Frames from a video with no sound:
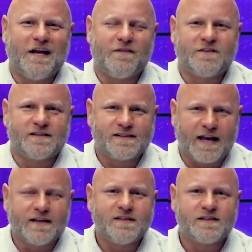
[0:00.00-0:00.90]
If
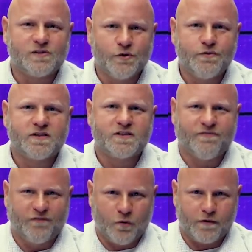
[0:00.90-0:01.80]
DeSantis loses
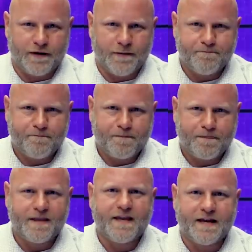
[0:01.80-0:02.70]
Florida
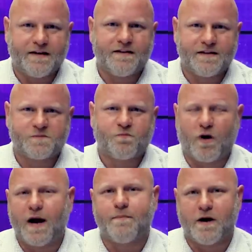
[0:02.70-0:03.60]
in this
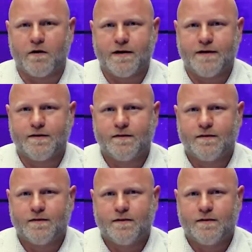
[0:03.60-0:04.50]
primary,
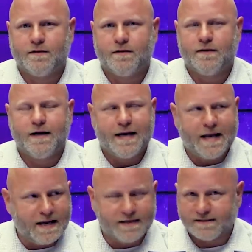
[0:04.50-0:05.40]

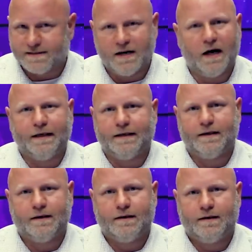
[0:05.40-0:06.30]
he is done.
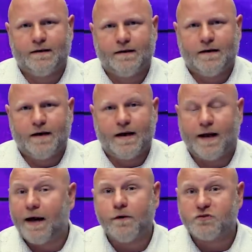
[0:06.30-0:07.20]
And
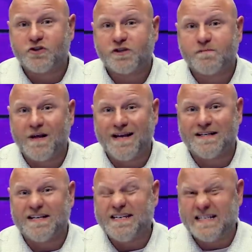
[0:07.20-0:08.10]
I don't just
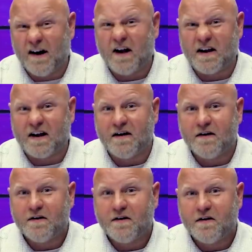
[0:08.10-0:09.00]
mean done
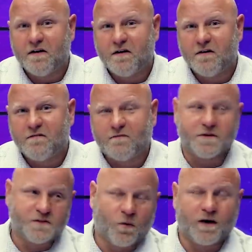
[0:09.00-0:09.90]
for
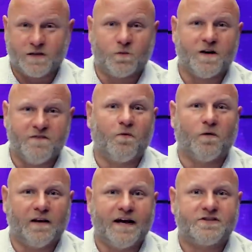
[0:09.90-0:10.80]
the twenty twenty-four
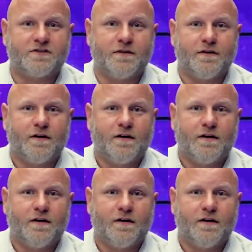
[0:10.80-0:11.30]
election.